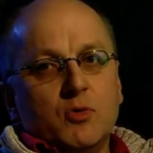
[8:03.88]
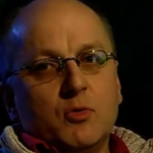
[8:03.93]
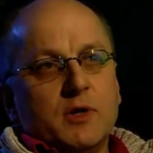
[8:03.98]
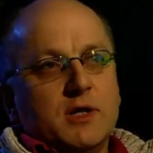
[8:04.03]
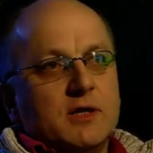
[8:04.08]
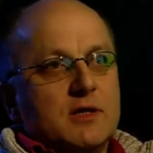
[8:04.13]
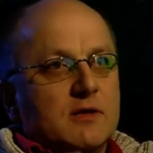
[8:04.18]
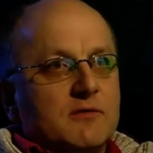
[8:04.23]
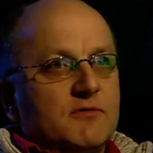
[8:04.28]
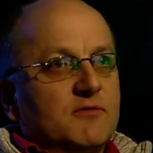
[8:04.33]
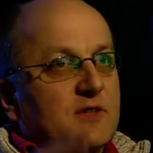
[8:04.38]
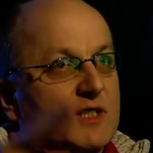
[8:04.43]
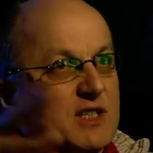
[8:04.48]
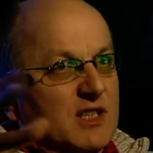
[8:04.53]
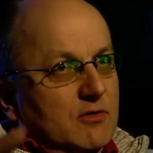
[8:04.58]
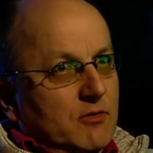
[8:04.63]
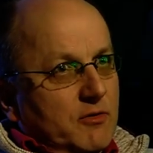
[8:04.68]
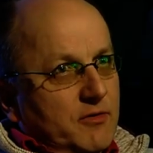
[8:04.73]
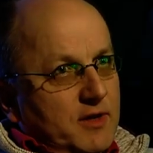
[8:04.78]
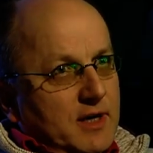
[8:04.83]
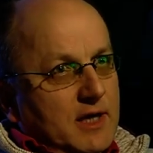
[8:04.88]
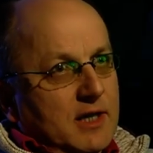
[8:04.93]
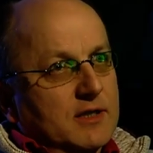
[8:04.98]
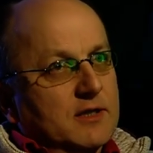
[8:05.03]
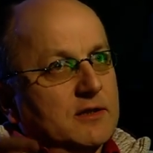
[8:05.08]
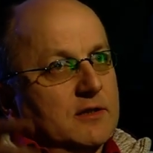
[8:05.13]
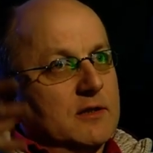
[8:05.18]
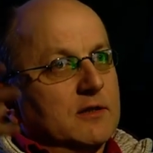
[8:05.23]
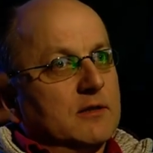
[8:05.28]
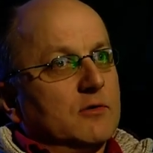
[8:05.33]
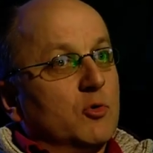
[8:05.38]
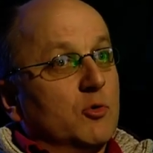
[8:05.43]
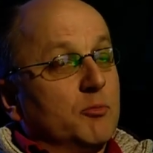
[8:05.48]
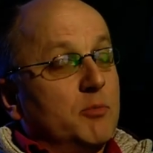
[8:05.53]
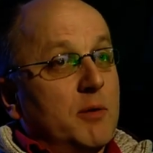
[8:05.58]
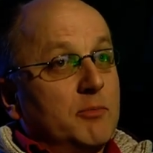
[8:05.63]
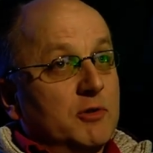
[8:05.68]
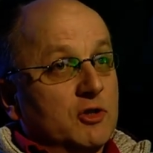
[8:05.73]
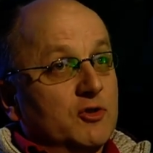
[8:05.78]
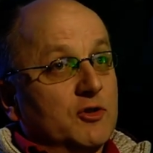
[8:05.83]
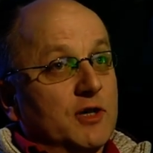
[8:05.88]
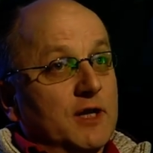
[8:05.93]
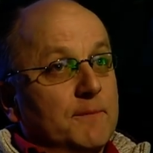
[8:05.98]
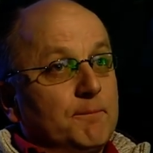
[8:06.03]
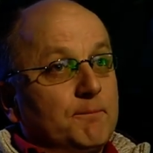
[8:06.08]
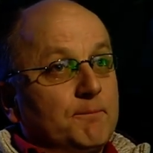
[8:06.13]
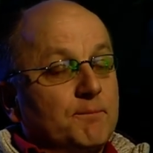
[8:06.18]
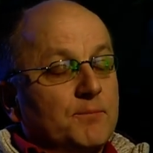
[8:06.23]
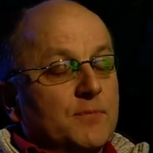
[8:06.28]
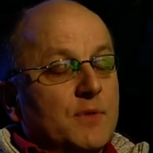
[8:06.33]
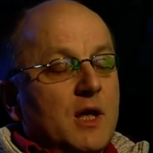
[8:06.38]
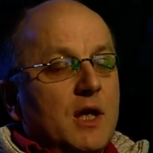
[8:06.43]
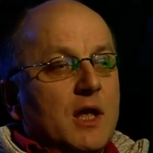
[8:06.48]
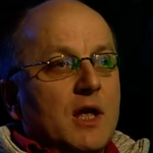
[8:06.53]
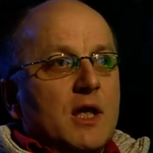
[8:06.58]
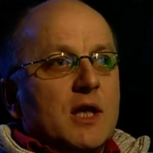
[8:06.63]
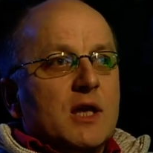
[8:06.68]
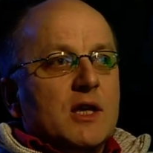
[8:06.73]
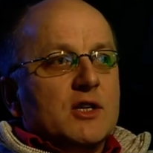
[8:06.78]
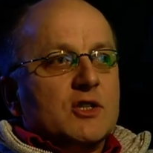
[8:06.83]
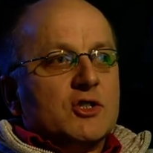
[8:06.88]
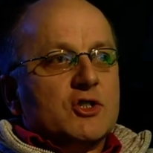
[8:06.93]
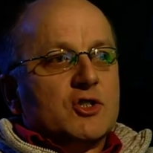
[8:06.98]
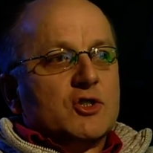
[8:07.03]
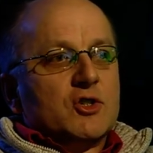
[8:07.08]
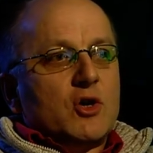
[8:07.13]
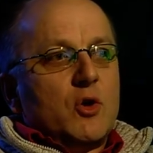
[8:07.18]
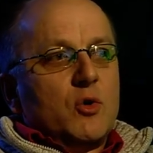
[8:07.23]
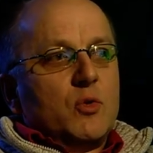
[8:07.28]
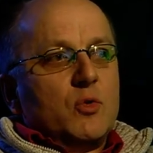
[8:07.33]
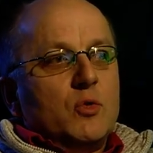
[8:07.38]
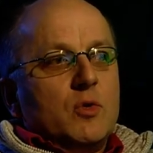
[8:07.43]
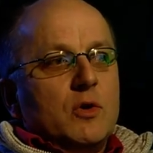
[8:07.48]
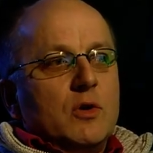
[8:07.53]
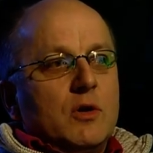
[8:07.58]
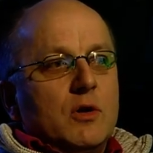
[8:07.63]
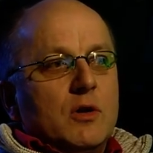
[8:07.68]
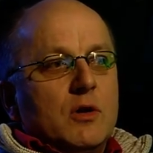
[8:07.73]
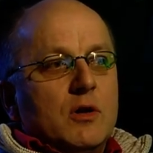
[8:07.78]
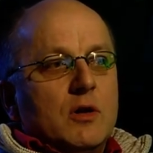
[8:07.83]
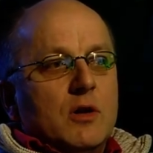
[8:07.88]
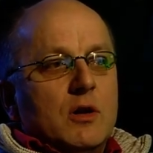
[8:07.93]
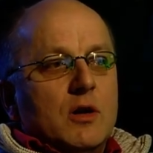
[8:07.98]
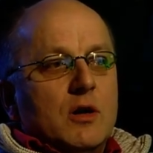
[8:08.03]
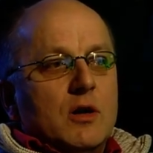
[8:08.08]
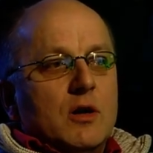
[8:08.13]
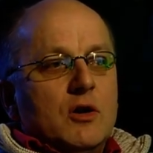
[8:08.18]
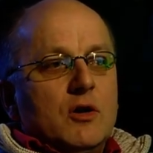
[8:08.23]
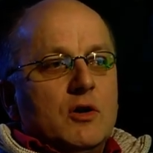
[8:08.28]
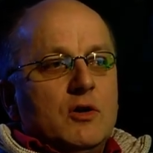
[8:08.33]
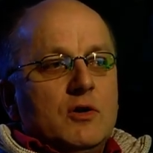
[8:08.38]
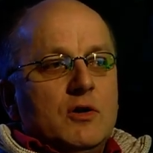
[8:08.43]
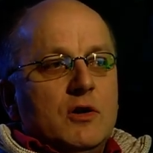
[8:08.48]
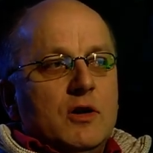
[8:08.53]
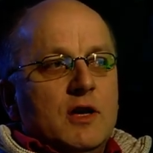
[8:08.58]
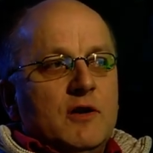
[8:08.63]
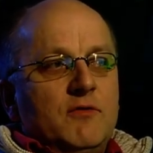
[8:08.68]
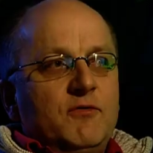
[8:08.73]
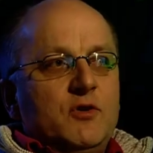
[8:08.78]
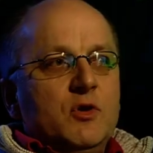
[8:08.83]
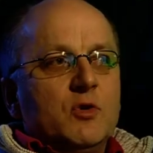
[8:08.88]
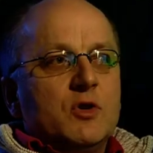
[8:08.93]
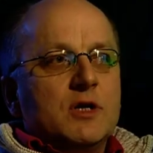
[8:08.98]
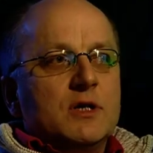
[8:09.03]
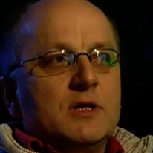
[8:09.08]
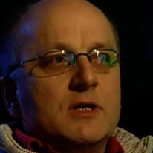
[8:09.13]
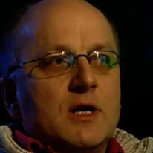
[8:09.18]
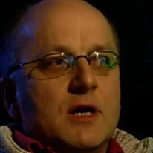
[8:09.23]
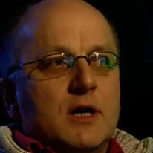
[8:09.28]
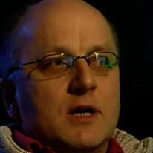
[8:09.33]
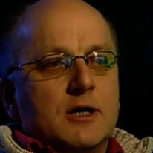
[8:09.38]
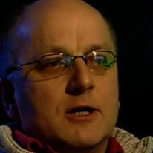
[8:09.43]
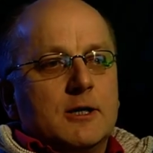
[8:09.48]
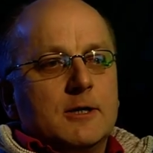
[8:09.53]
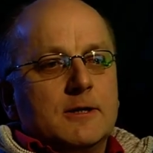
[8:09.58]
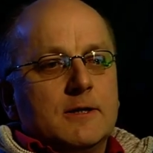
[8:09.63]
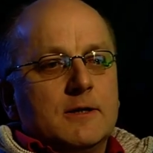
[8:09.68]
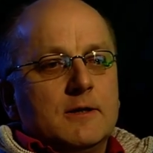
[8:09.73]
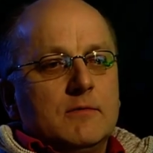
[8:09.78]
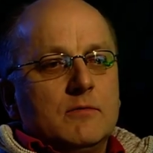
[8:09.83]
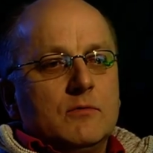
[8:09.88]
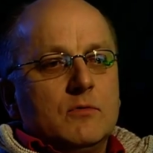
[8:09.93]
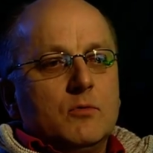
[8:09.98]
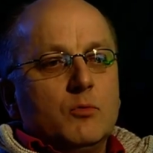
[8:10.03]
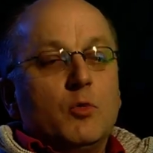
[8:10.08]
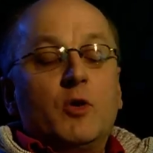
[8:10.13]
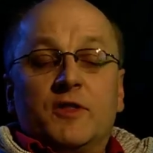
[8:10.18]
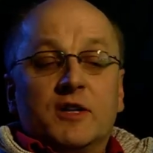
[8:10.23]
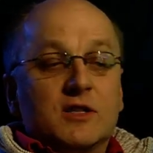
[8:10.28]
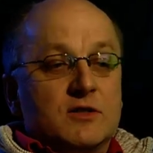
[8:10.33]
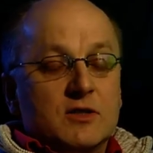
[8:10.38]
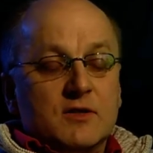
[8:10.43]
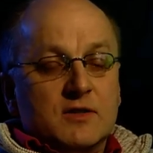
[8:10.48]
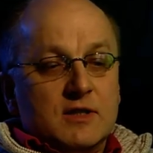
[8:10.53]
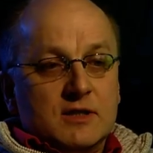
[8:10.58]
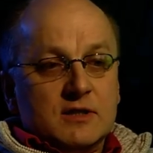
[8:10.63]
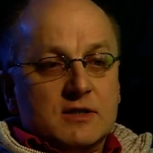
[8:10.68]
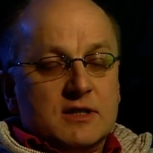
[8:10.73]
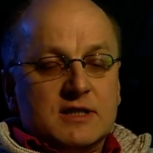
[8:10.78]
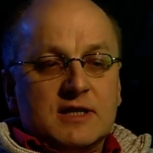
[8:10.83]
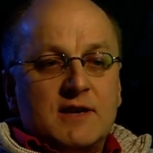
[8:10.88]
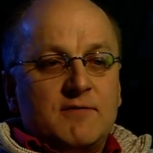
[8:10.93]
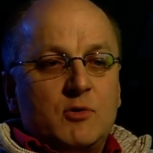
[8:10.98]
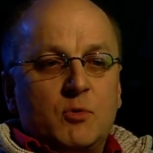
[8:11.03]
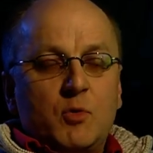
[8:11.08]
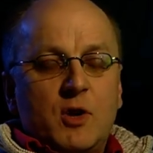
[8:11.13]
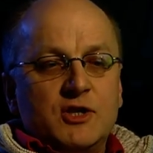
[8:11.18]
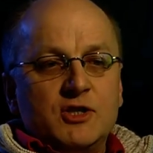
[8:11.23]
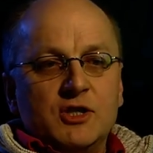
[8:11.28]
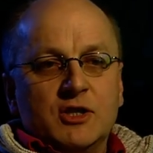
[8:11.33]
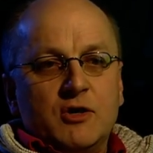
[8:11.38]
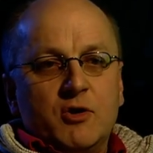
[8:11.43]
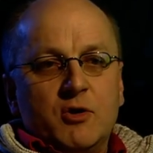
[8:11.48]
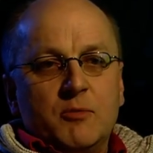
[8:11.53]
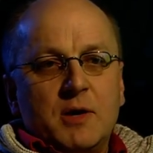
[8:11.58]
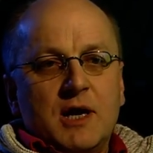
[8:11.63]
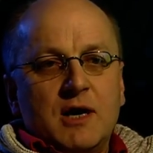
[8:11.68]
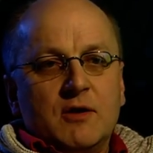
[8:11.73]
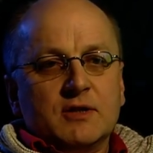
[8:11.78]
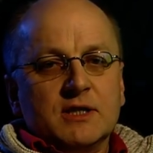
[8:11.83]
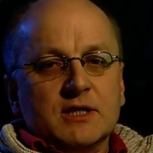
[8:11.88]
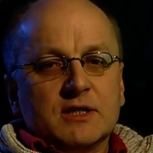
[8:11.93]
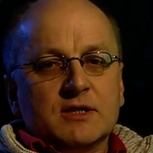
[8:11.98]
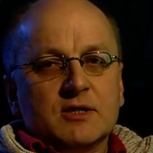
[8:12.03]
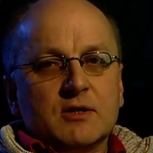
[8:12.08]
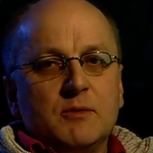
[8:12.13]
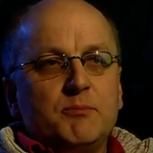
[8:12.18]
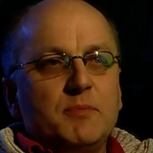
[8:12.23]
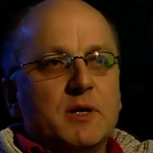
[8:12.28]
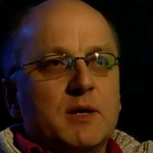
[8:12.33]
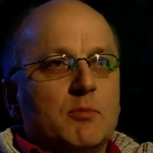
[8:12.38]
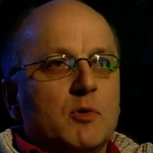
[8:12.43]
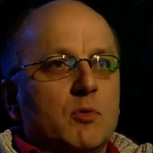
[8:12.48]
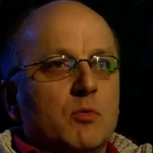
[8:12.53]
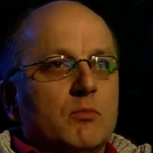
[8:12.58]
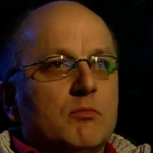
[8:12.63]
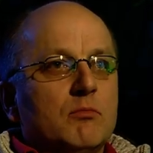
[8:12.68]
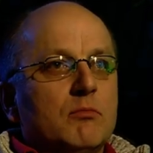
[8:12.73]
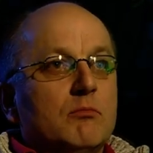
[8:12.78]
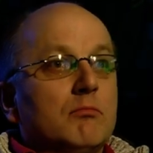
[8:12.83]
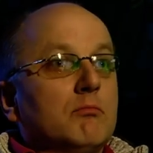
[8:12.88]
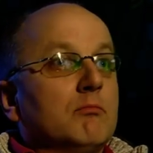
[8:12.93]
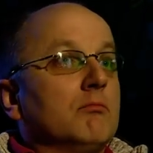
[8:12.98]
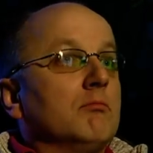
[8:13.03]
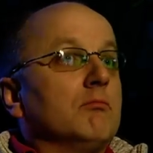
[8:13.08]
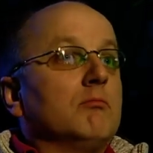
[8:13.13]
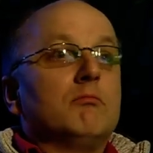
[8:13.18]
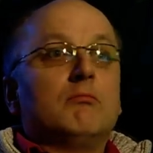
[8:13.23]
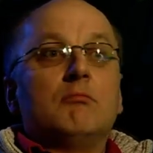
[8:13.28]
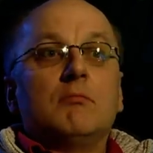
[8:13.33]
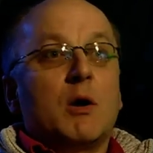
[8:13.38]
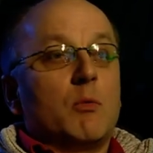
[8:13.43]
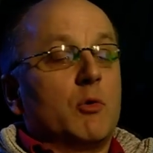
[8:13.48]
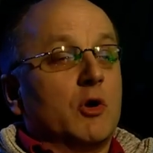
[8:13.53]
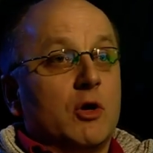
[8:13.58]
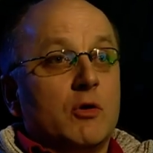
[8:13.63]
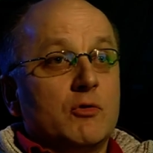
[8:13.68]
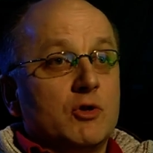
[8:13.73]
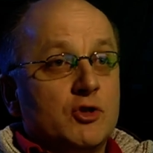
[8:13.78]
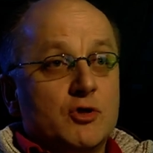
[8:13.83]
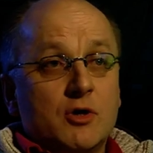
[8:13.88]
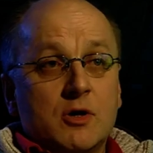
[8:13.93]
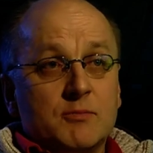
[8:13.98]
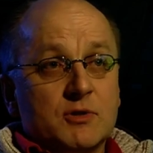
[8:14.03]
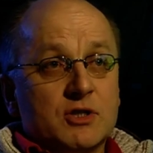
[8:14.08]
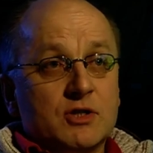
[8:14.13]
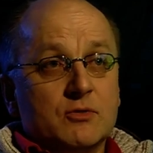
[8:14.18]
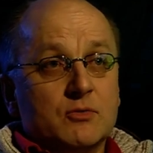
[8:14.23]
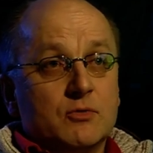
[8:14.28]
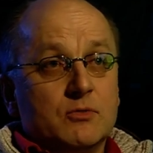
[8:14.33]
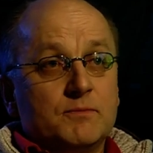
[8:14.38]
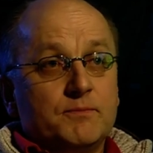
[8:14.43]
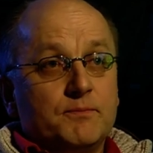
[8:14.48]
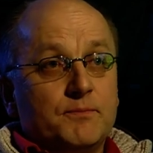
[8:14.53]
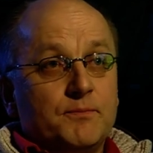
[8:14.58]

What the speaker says: we did physical theatre or puppetry. So if you can, there's several ways you can go about it. Some people might want to go to drama school